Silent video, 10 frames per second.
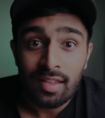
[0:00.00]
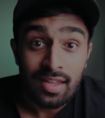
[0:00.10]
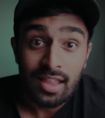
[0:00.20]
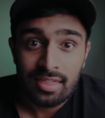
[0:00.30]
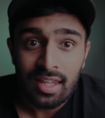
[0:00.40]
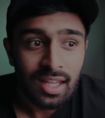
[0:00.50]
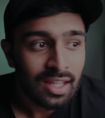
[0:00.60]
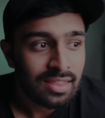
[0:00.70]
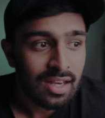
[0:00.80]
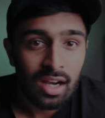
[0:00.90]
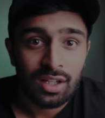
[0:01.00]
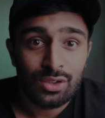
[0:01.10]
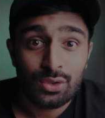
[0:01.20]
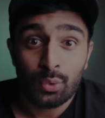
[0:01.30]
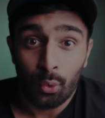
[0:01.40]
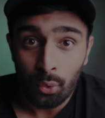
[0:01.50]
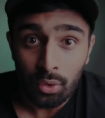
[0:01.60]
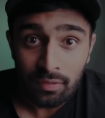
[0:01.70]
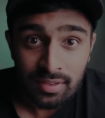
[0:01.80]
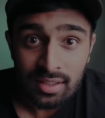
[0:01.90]
And they think that I can do
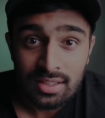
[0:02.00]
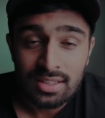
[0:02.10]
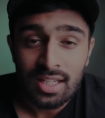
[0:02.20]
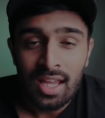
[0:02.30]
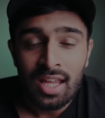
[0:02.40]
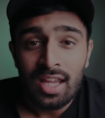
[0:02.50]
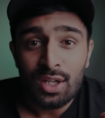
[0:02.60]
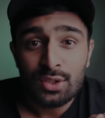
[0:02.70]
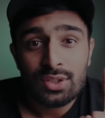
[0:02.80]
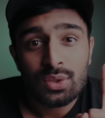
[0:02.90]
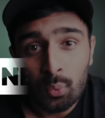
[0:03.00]
all of this in just